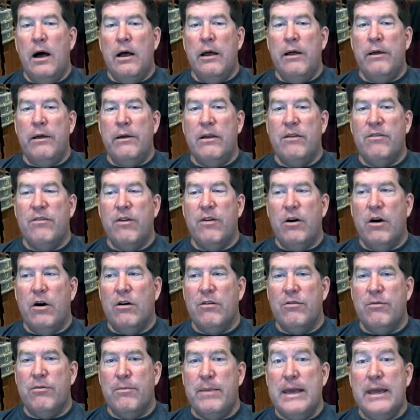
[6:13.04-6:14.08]

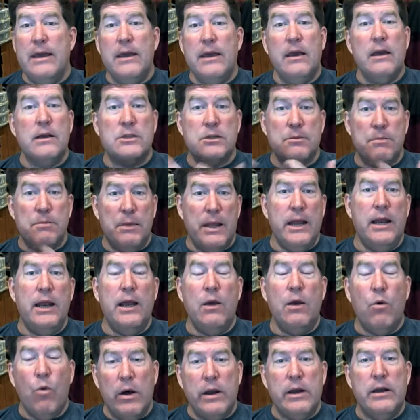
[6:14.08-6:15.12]
involve me
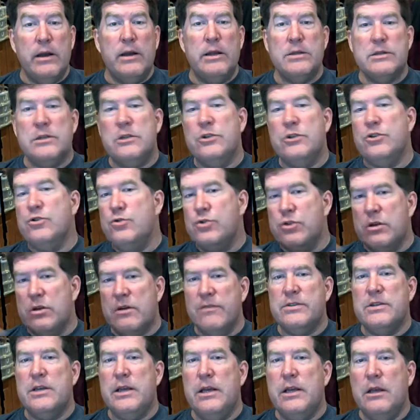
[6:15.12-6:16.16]
explaining what it is that you should have
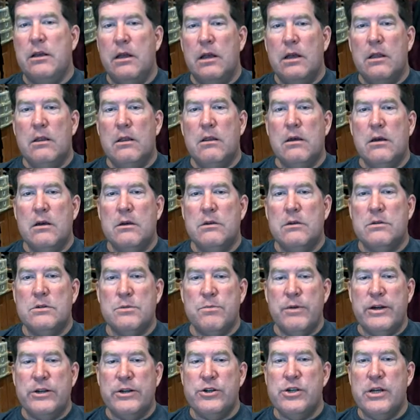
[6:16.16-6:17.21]
seen in the
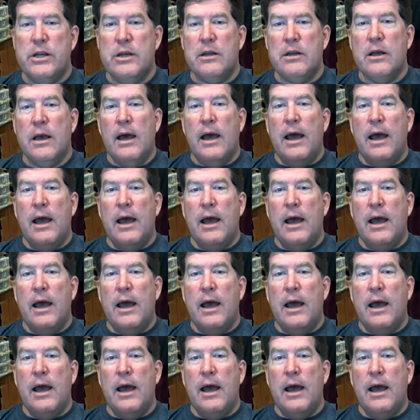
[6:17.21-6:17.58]
spreadsheet